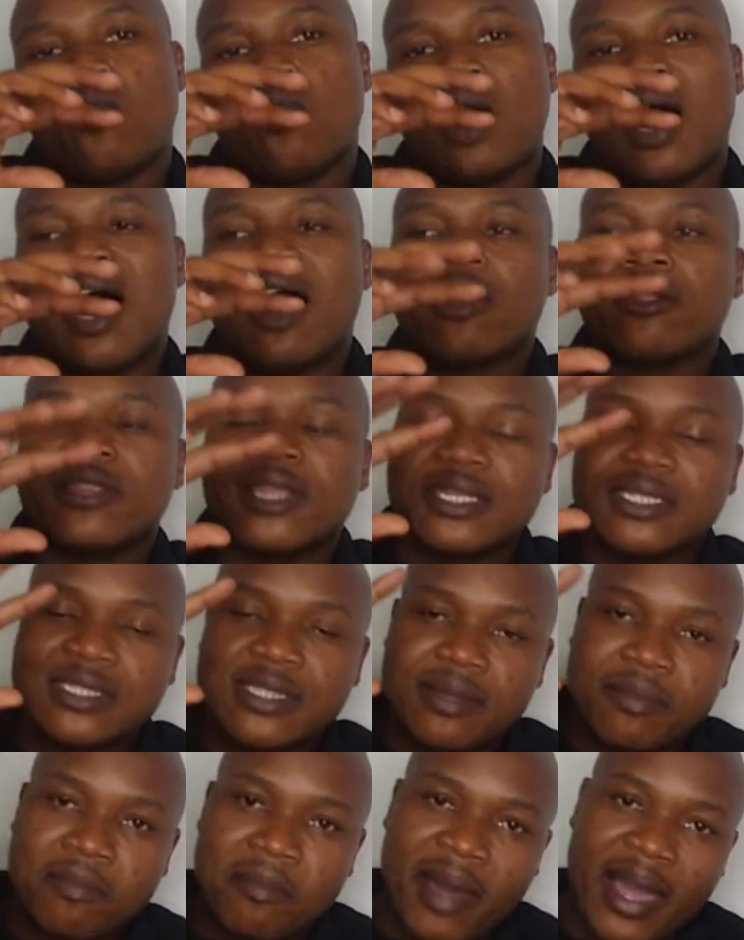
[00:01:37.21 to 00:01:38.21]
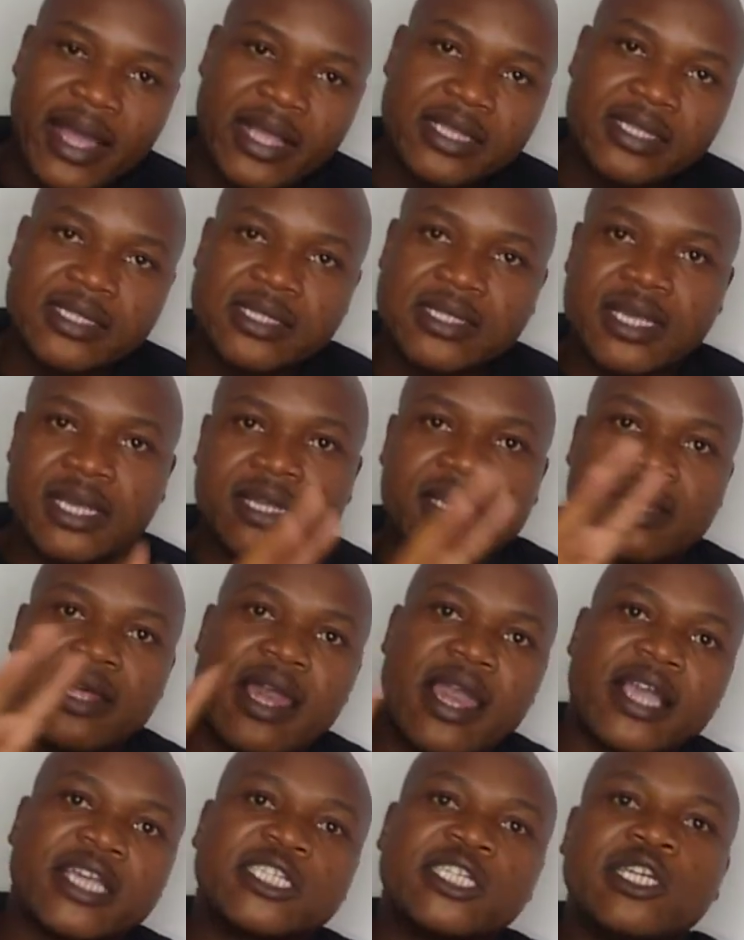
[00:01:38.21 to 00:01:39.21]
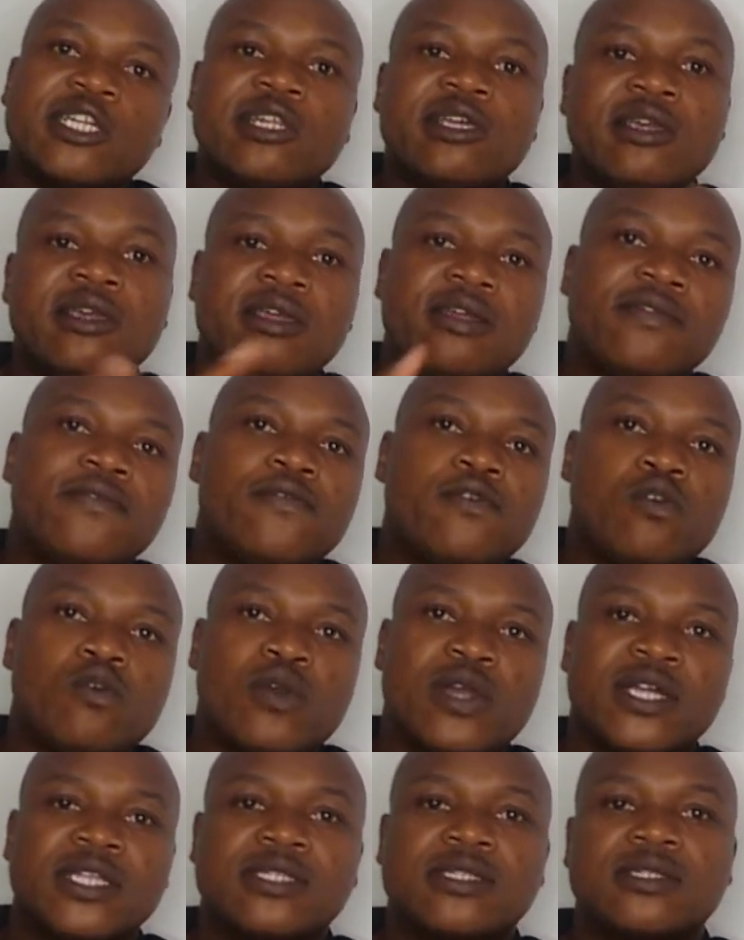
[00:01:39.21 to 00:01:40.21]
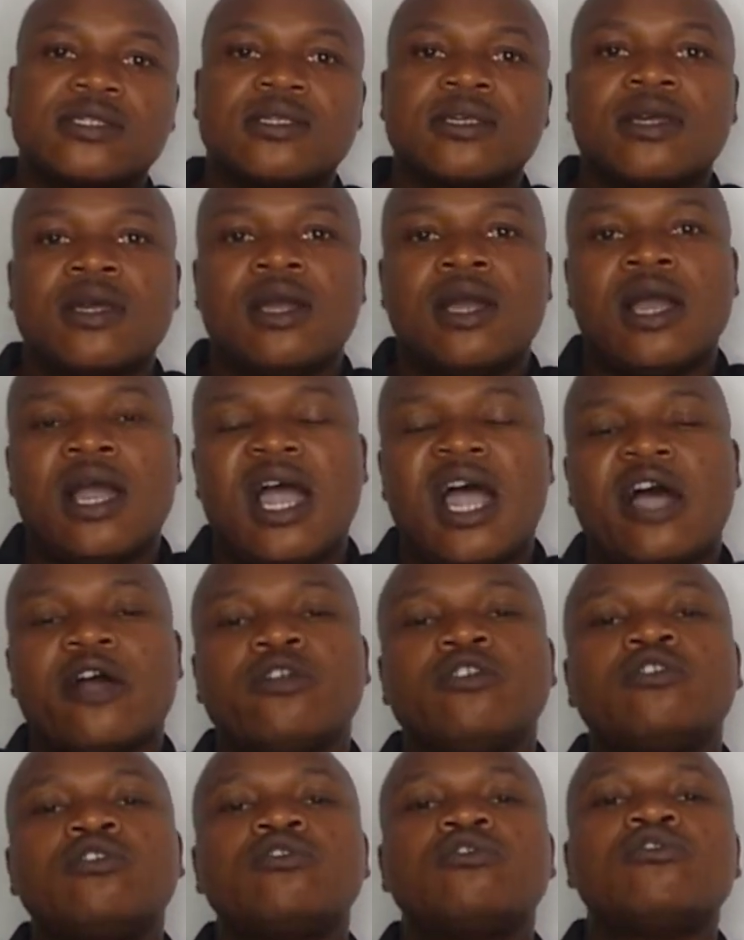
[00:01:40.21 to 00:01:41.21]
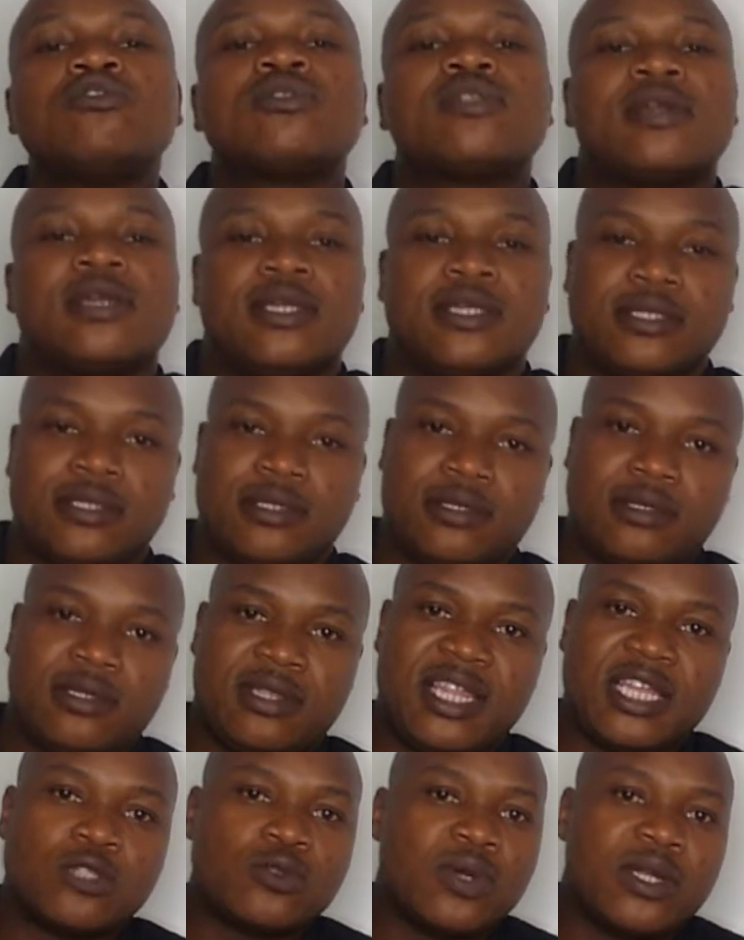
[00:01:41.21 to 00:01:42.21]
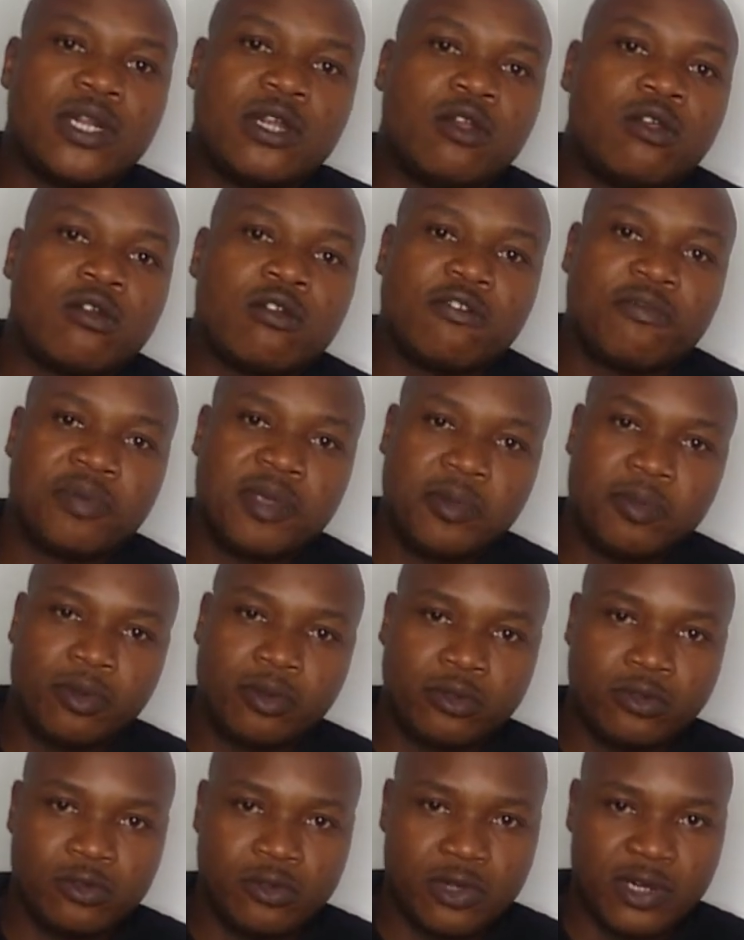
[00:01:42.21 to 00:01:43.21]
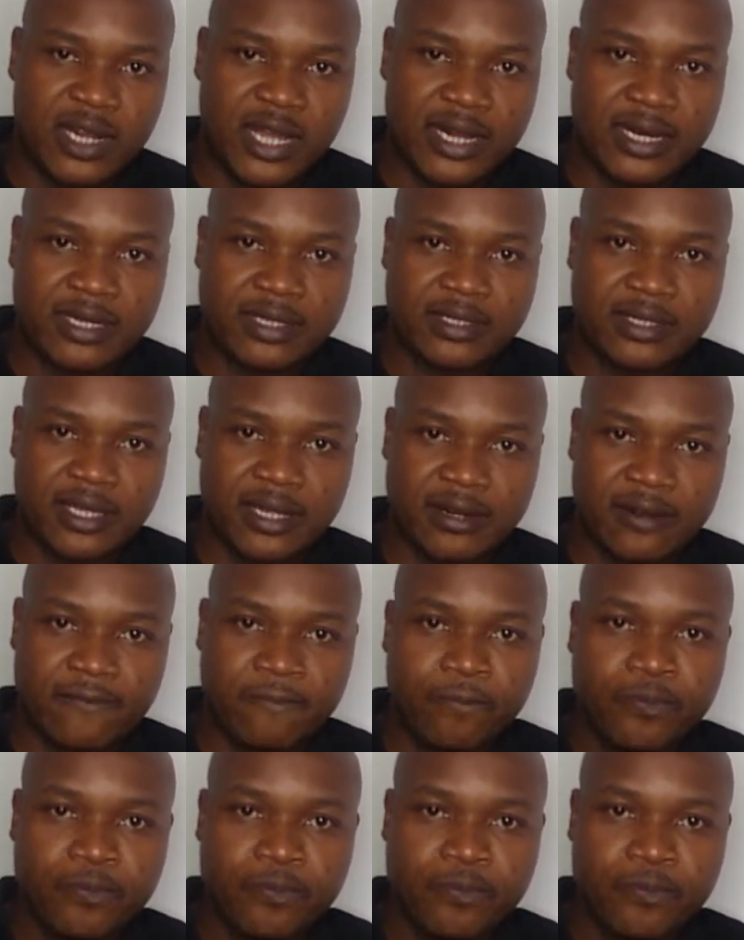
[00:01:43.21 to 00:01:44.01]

how does the mindset actually influence how you do things? That's what a lot of people do not understand.